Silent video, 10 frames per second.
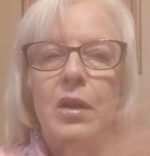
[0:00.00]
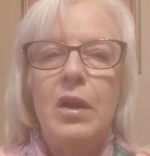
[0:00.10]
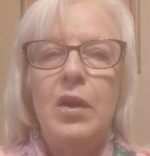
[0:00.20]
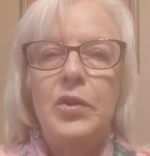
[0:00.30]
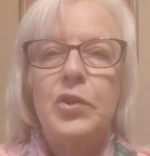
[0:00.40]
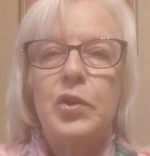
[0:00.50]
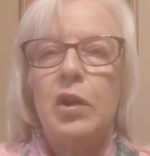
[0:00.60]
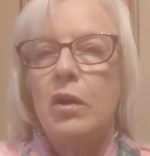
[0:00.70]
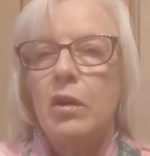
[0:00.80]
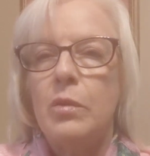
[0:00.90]
on your
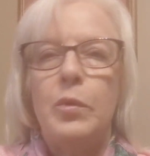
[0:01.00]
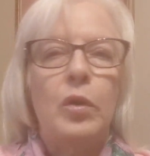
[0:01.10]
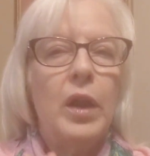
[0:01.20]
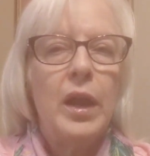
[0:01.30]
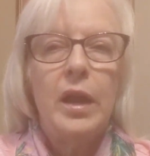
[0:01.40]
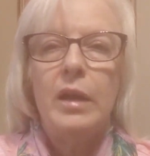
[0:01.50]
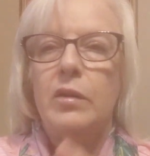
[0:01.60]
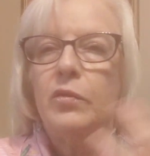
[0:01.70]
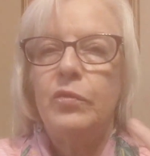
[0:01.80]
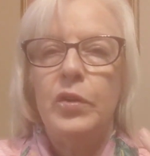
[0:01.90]
arm or leg
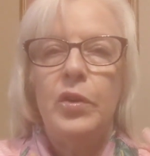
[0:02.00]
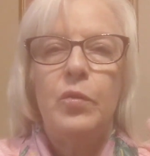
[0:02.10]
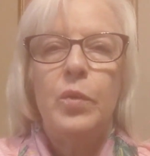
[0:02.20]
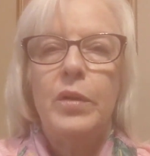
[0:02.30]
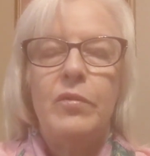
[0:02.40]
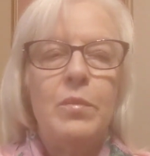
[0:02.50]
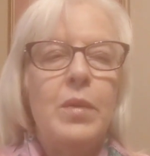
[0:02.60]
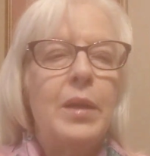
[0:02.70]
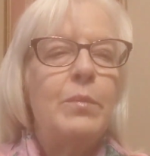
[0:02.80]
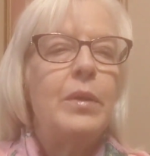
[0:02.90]
or foot or whatever it
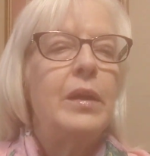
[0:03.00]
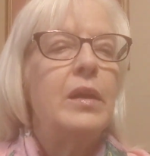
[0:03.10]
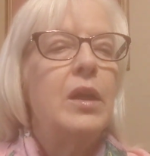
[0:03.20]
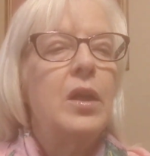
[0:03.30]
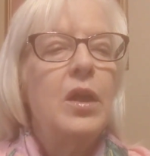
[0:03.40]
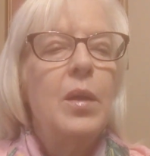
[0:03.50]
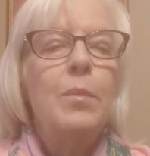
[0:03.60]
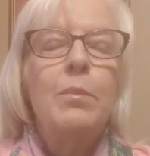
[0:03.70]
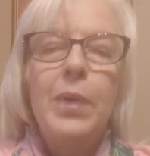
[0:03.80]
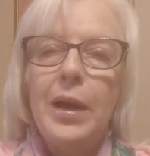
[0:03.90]
might be,
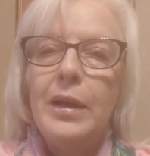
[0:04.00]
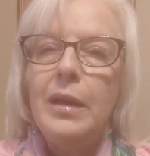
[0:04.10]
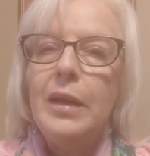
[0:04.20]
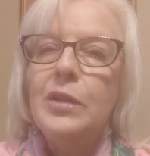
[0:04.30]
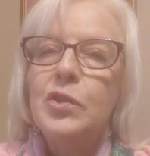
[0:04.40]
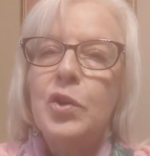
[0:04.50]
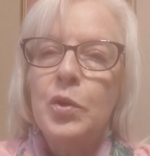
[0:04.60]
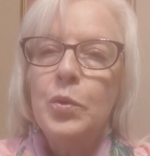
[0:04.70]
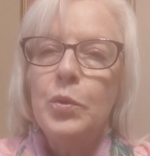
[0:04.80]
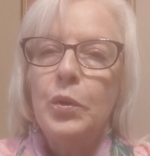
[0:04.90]
but it's
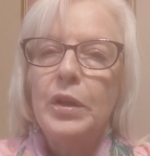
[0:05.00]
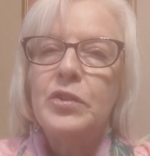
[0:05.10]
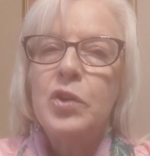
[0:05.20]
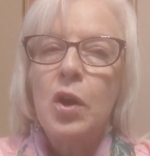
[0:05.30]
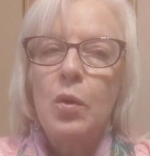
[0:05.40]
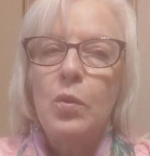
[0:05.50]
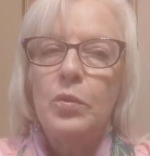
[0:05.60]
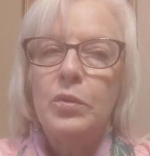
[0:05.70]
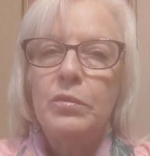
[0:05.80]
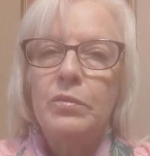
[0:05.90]
cool, it's cold,